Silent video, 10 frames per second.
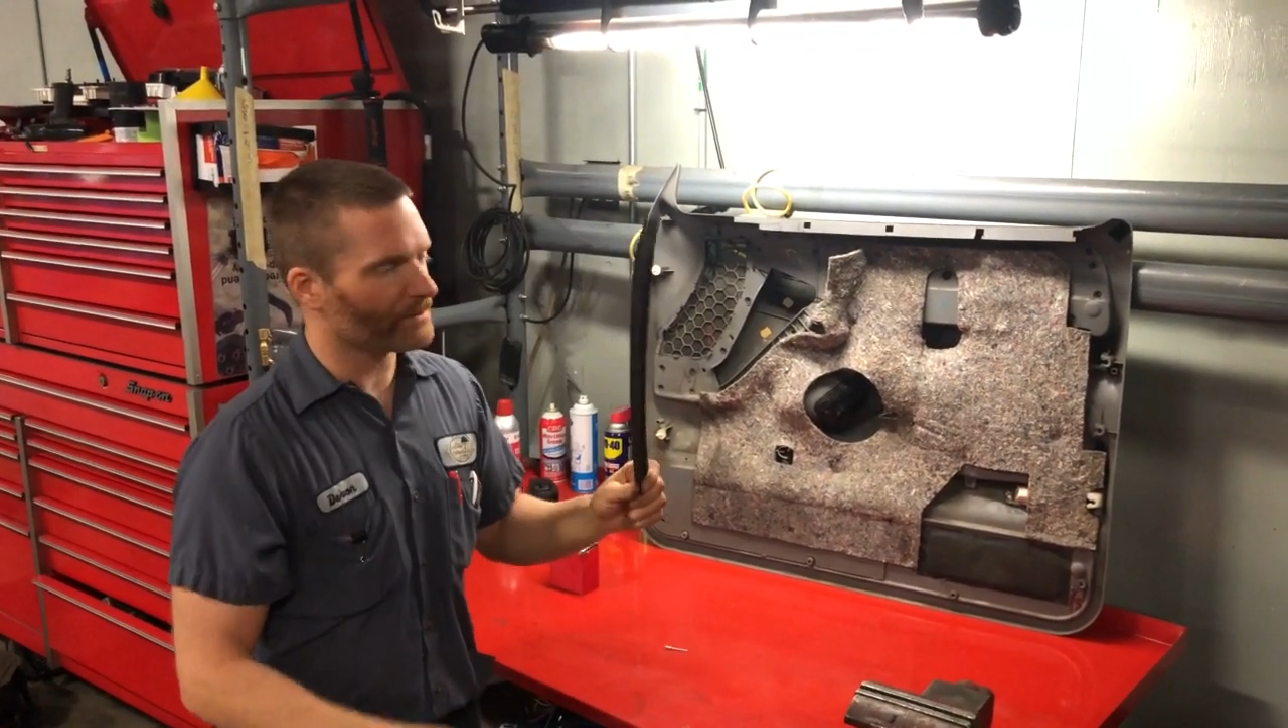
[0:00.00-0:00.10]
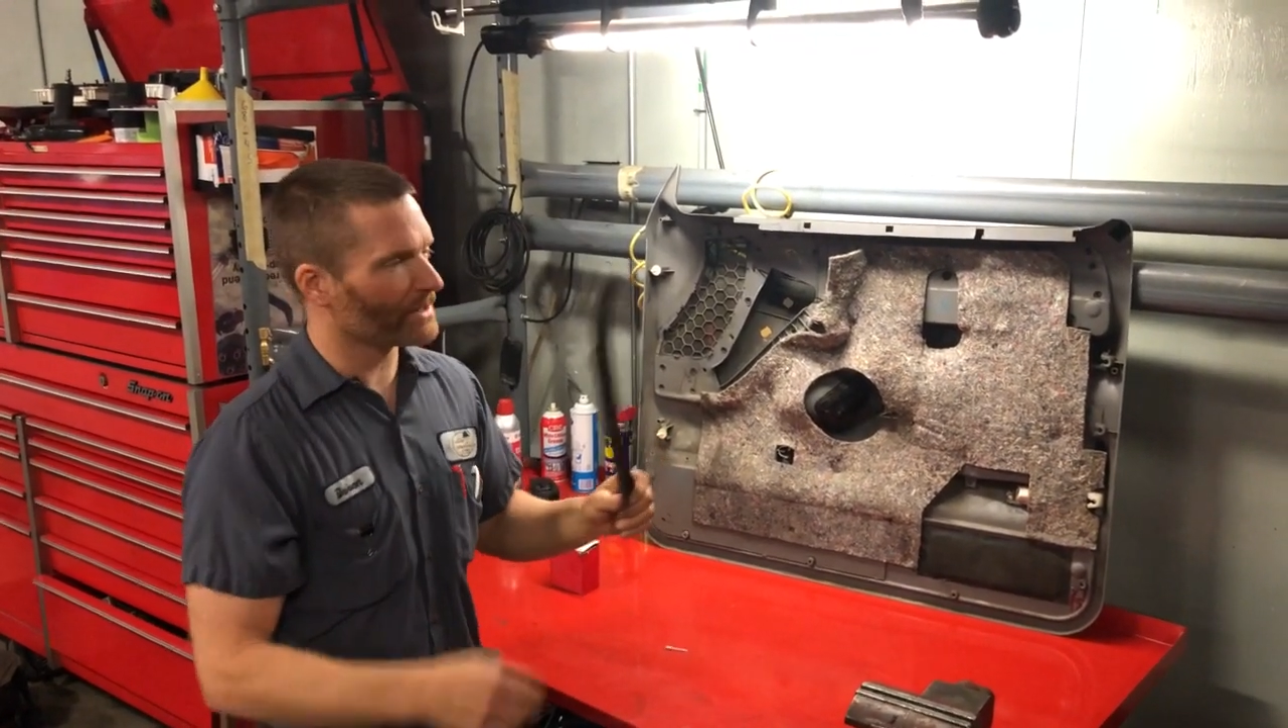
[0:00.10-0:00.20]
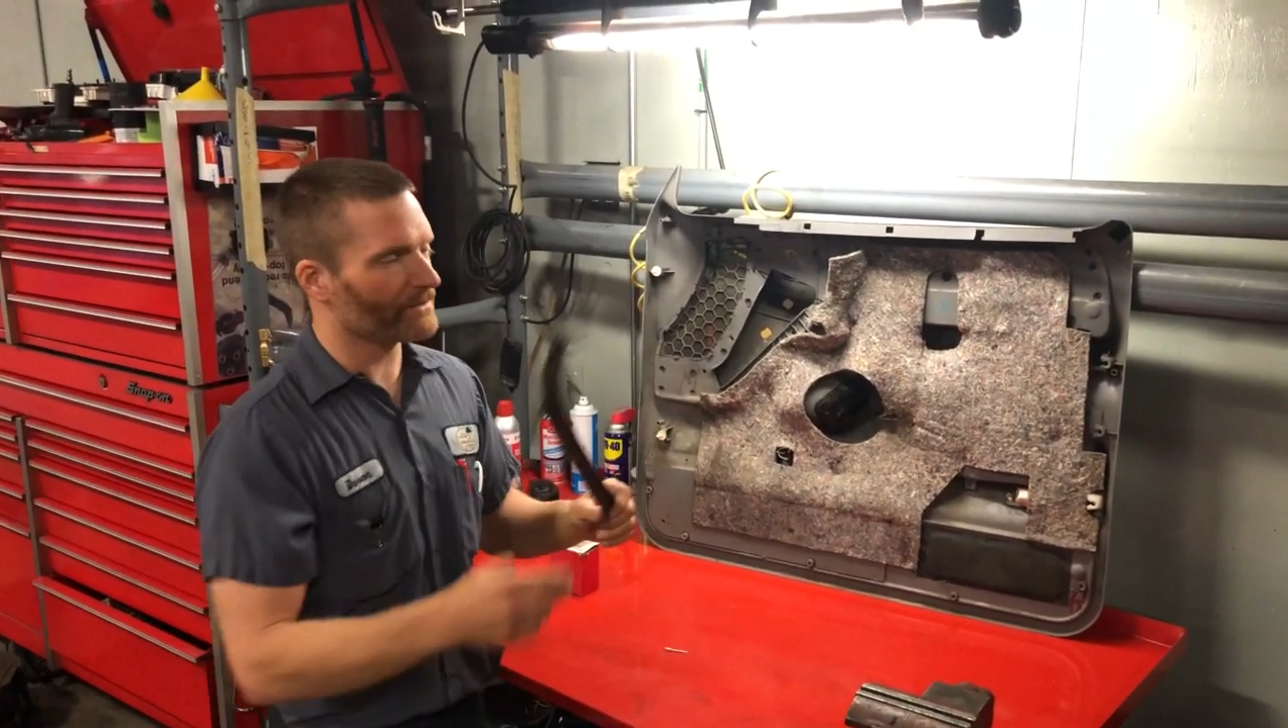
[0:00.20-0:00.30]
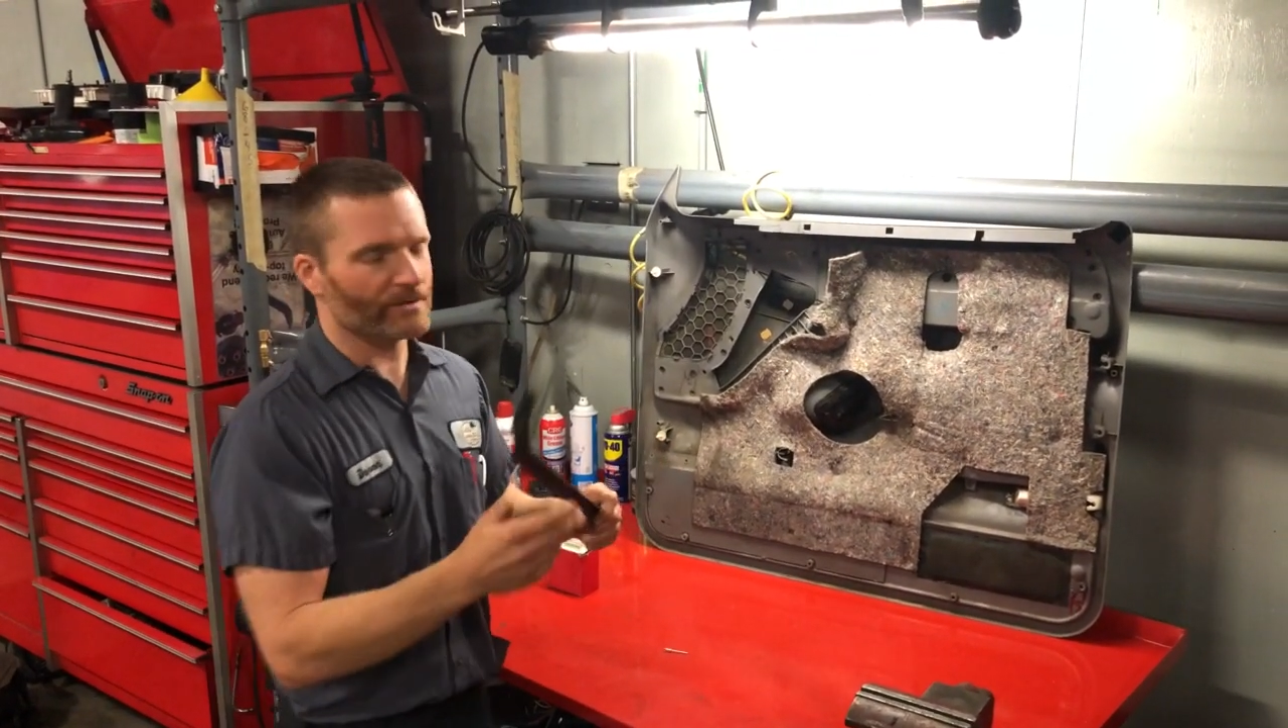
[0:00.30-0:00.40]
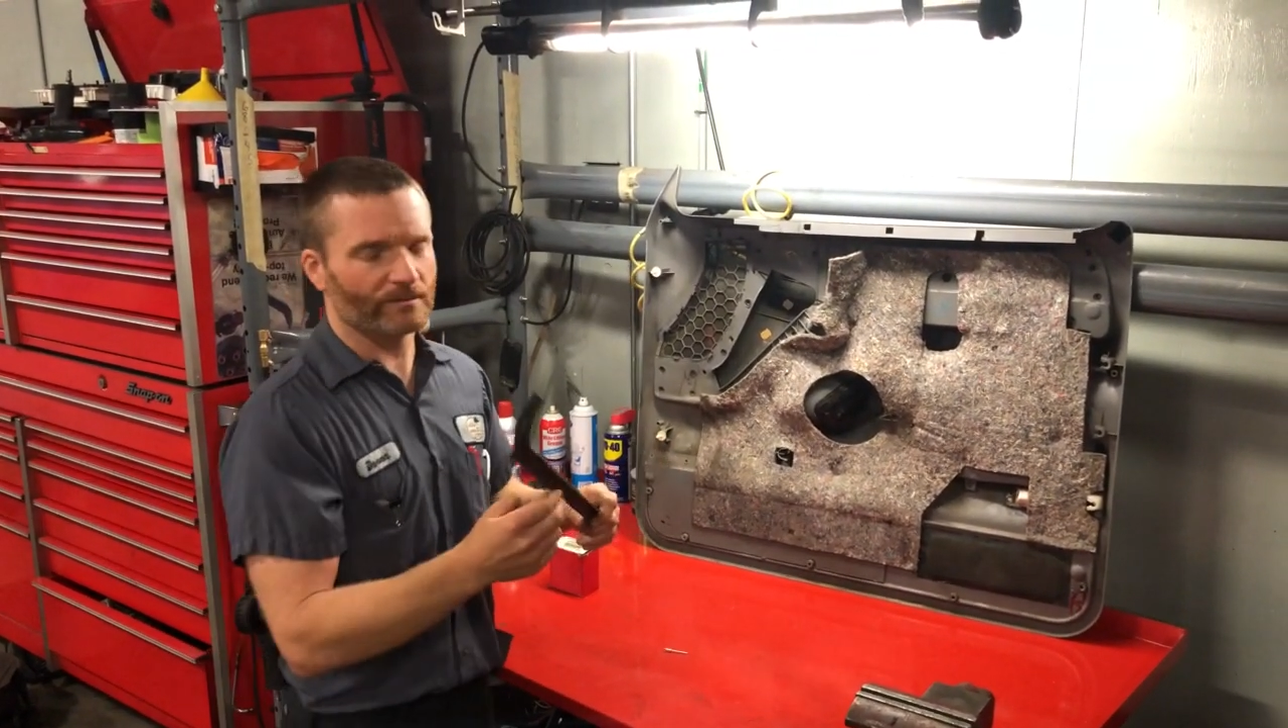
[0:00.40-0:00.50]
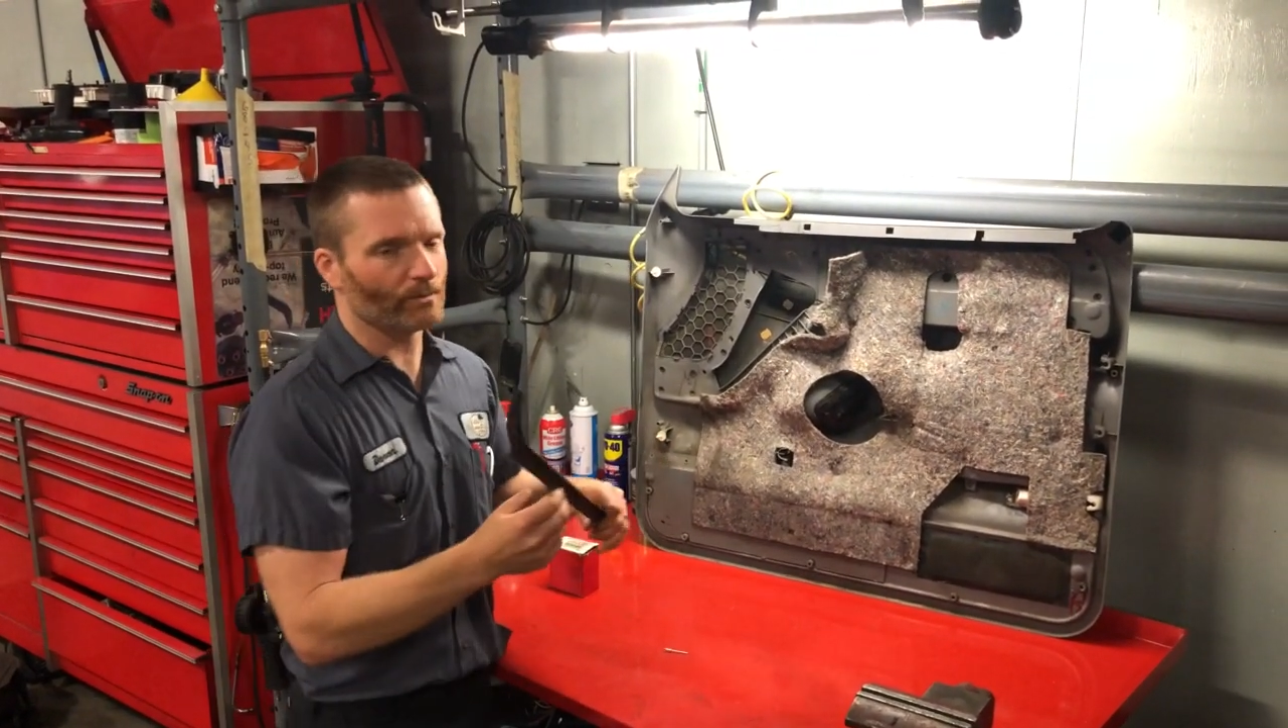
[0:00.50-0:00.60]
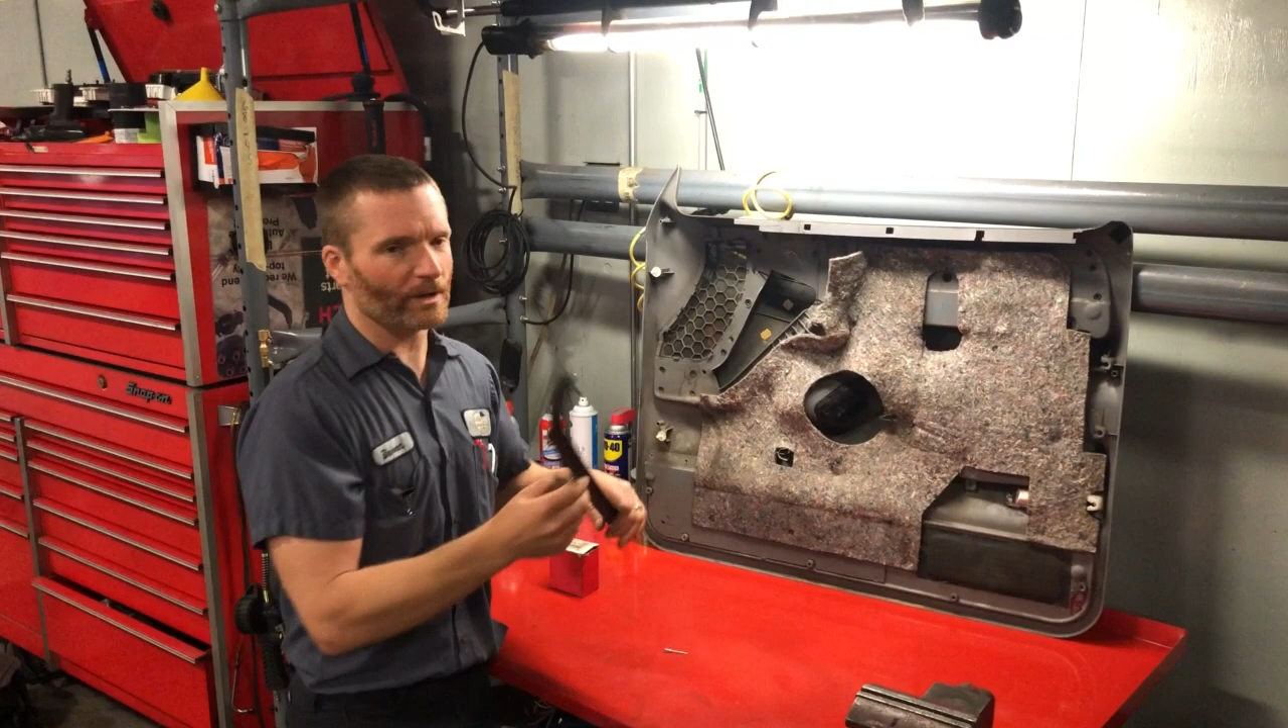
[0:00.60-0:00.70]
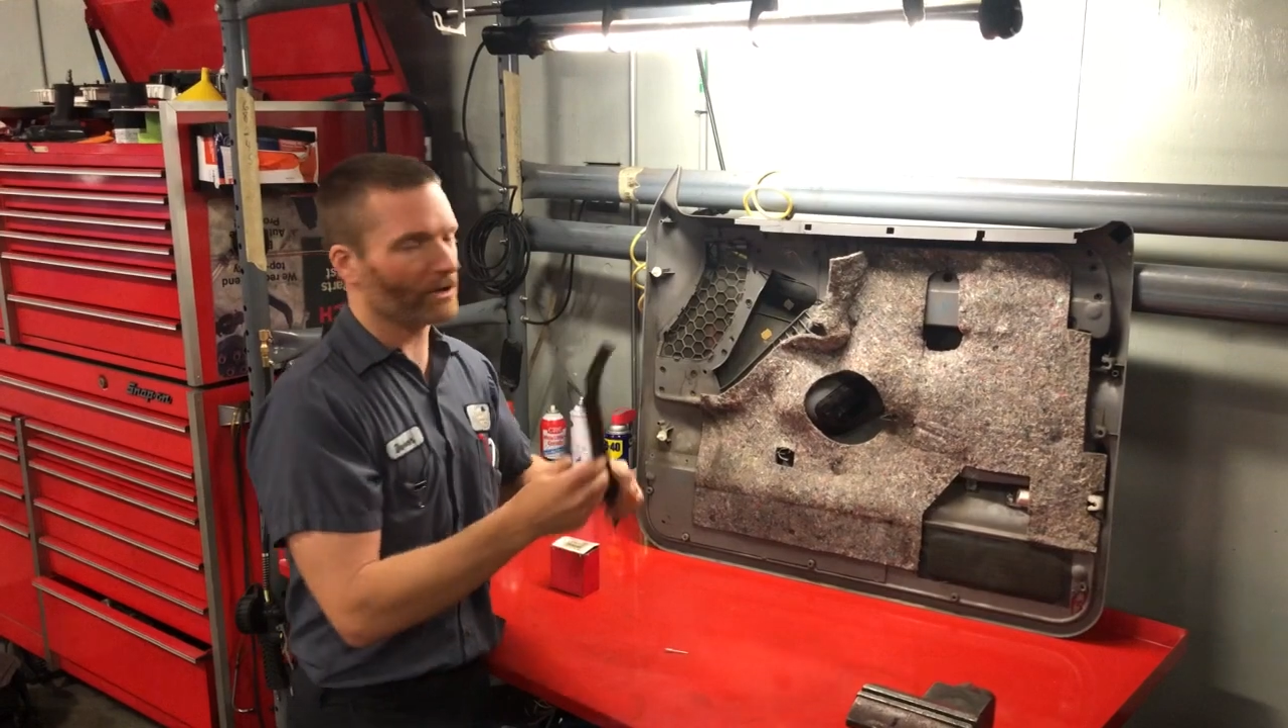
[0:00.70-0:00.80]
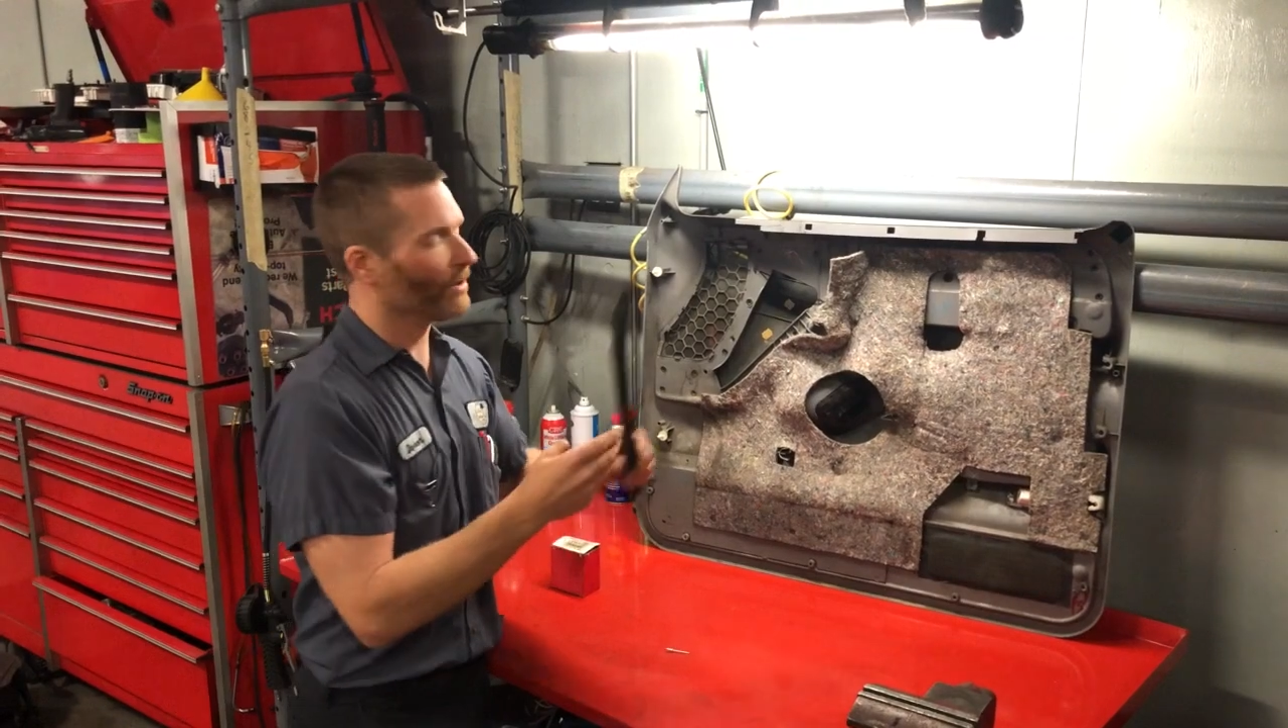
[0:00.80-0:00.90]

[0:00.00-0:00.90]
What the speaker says: whatever you want